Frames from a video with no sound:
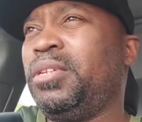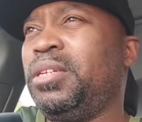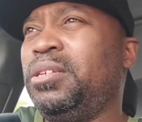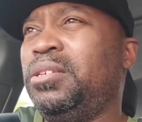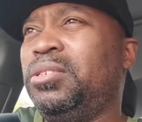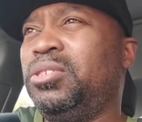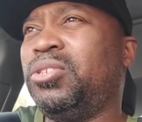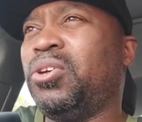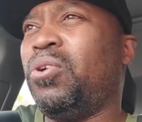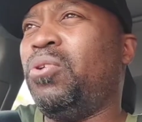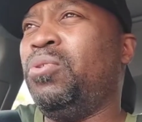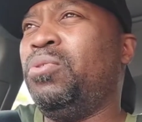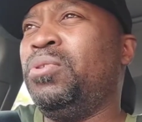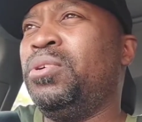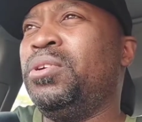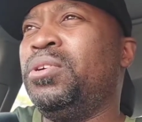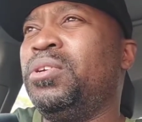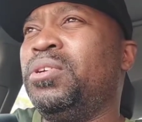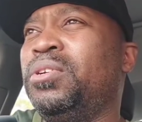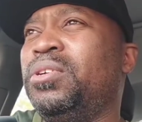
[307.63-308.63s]
So
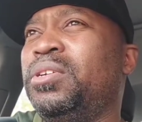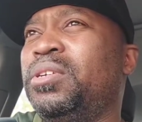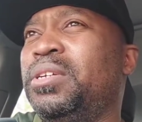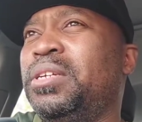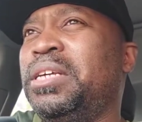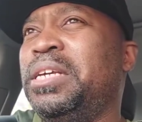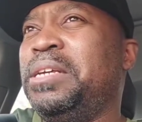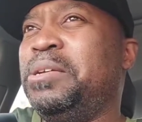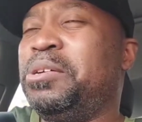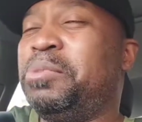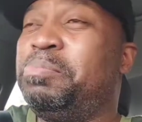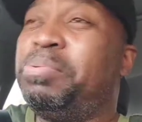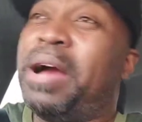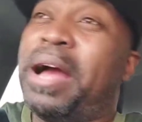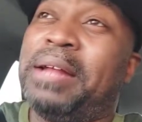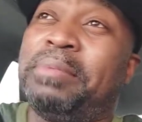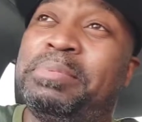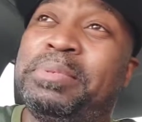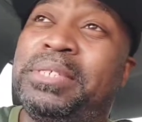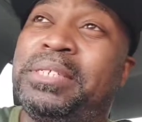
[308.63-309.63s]
he could
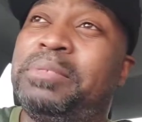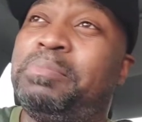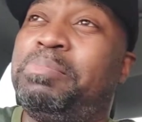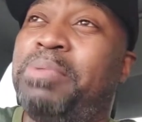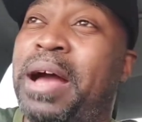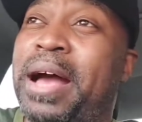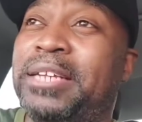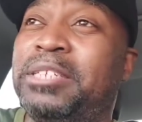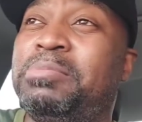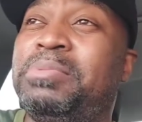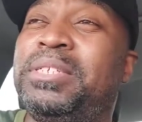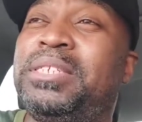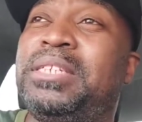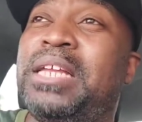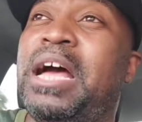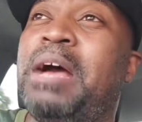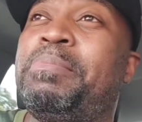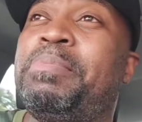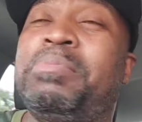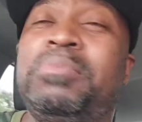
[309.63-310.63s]
possibly
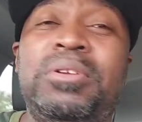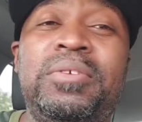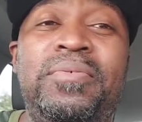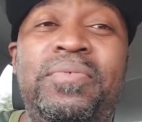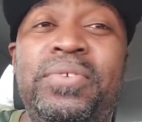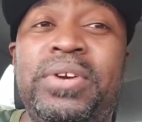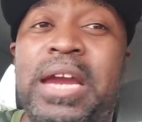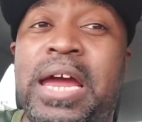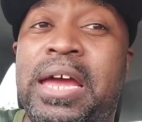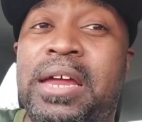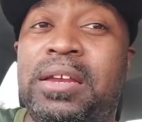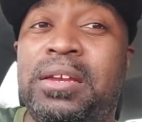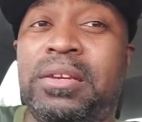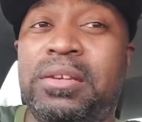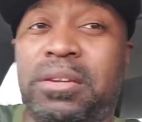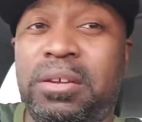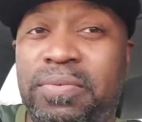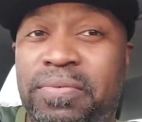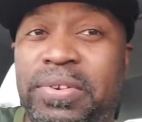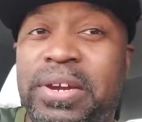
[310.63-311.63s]
stop him. Look for that,
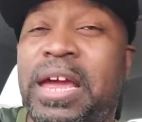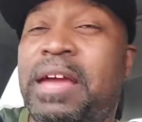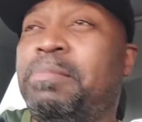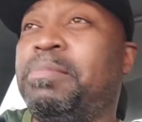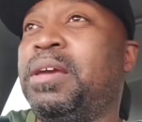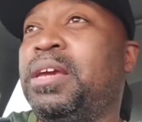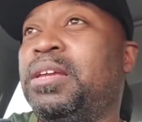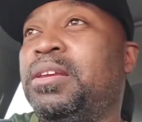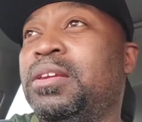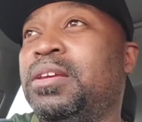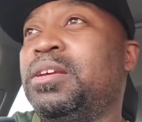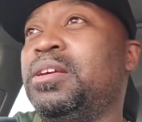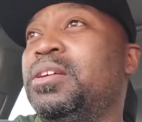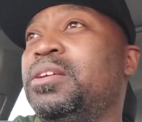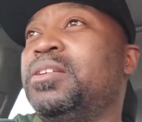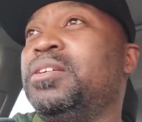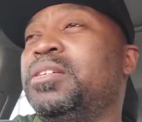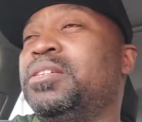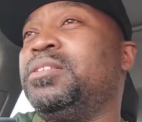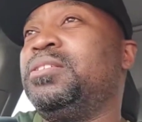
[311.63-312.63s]
man.
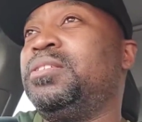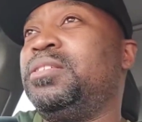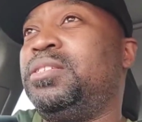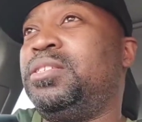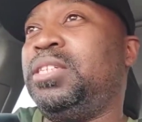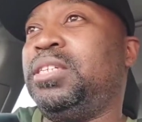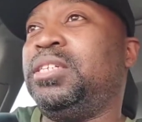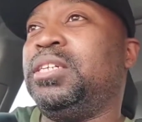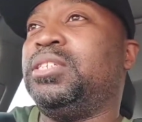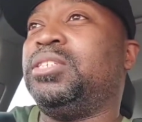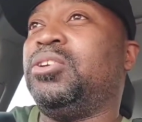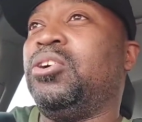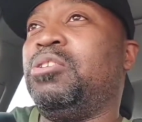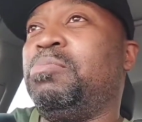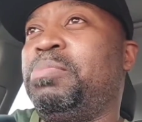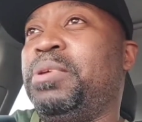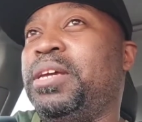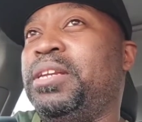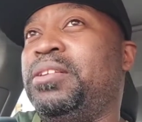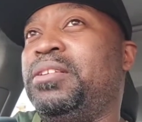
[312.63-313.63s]
See, it's gonna
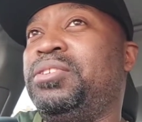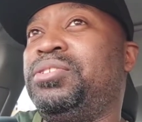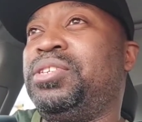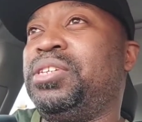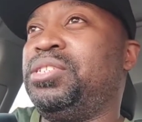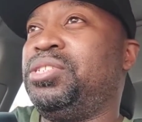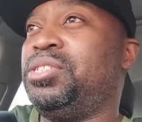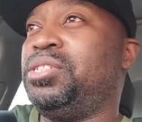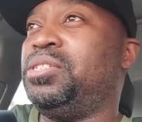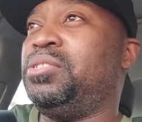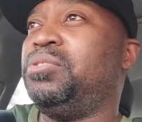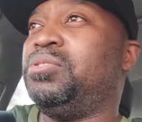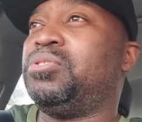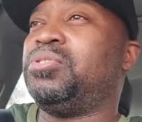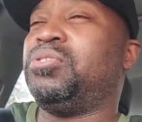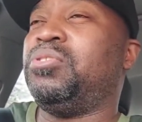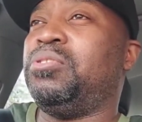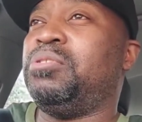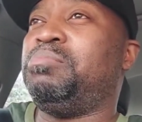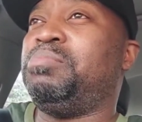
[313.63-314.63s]
be a decision or it's
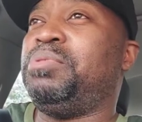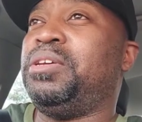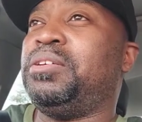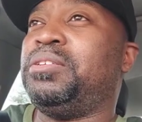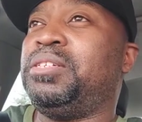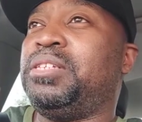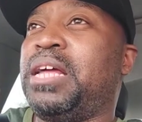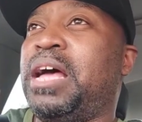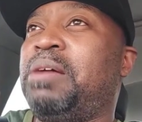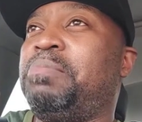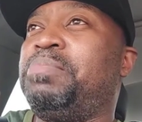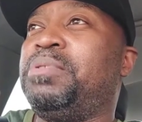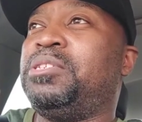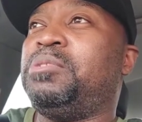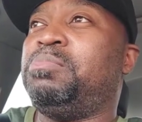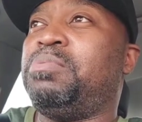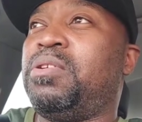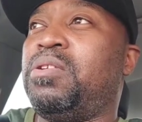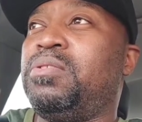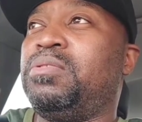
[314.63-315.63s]
gonna be a stoppage,
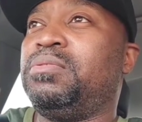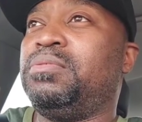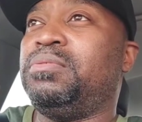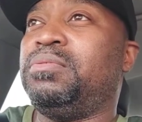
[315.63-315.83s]
bro.